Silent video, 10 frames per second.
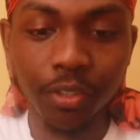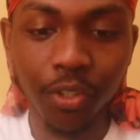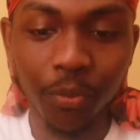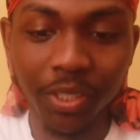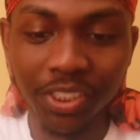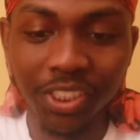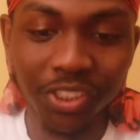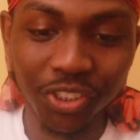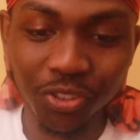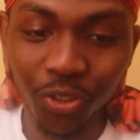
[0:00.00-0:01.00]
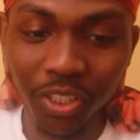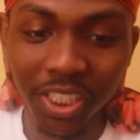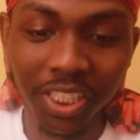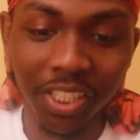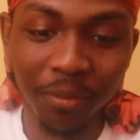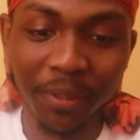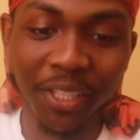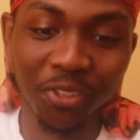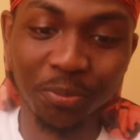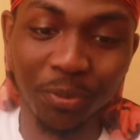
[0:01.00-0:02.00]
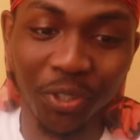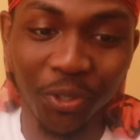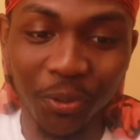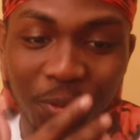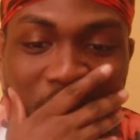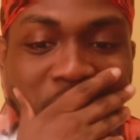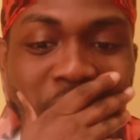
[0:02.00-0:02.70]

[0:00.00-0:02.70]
no way she destroyed the clubhouse, bro.